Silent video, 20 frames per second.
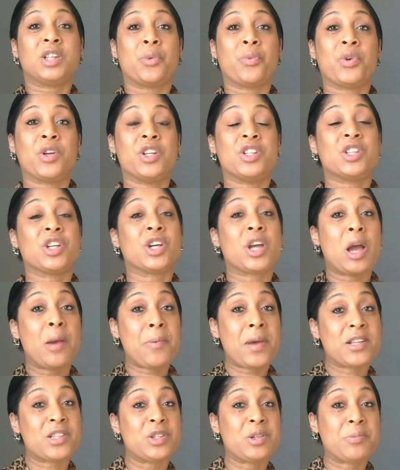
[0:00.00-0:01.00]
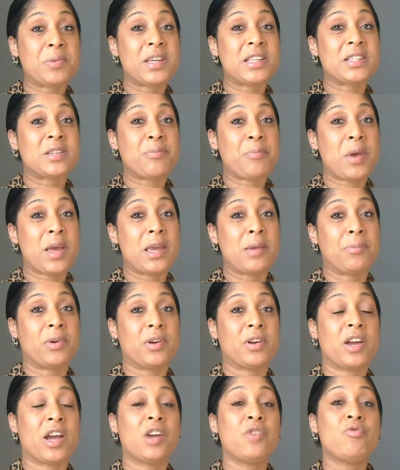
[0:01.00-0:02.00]
So I want you to go back to your piece of
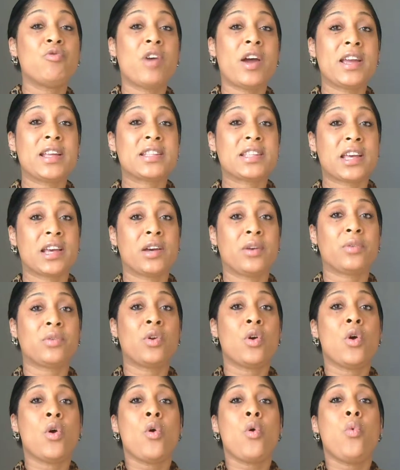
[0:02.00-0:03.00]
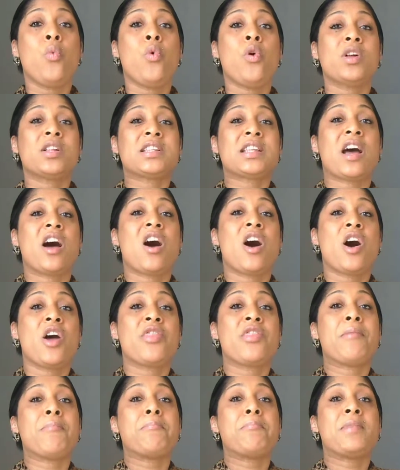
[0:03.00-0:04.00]
paper and write down, what
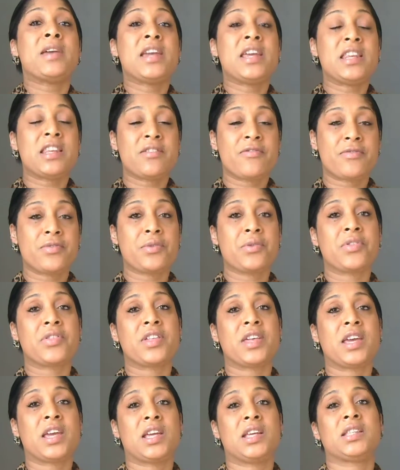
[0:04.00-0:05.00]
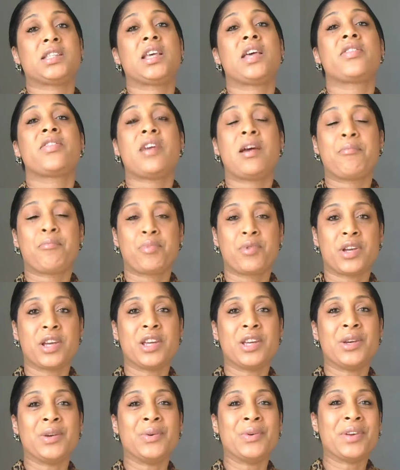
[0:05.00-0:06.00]
are the meaningful things that
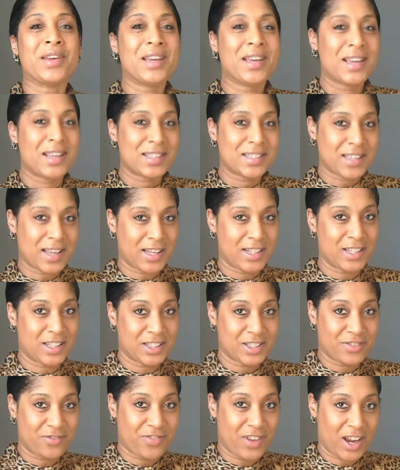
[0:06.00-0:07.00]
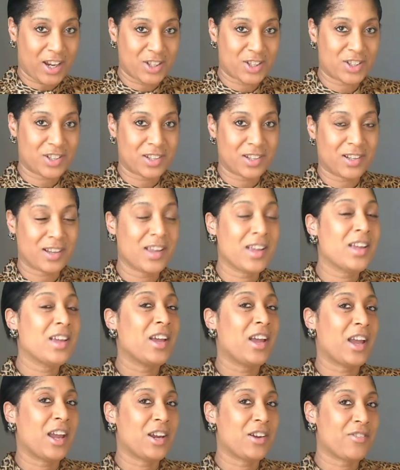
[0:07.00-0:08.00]
bring you satisfaction
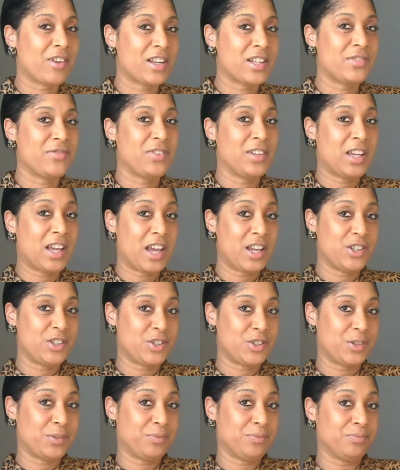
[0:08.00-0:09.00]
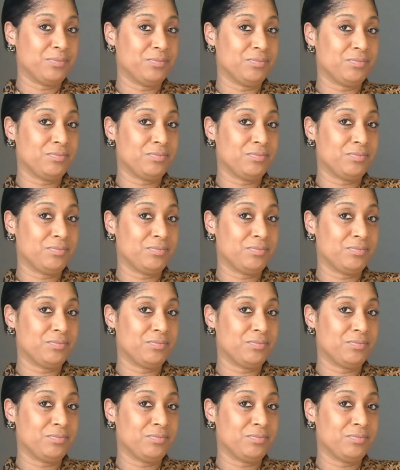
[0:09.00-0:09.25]
and gratification?